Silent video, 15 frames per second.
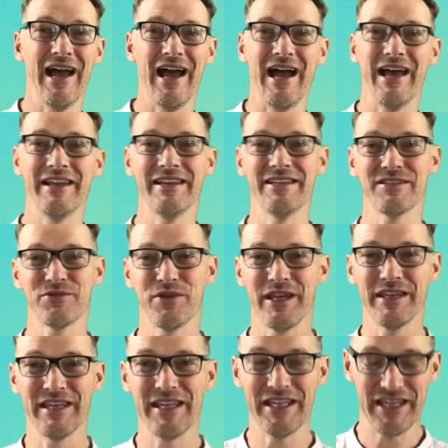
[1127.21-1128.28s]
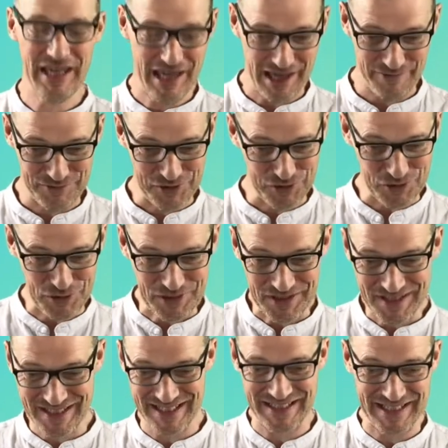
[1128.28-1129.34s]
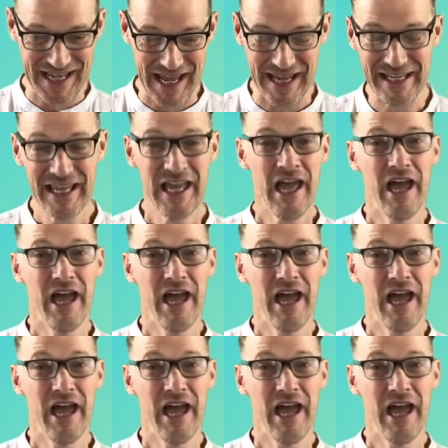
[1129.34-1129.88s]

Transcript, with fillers: and it's great that you have joined us today.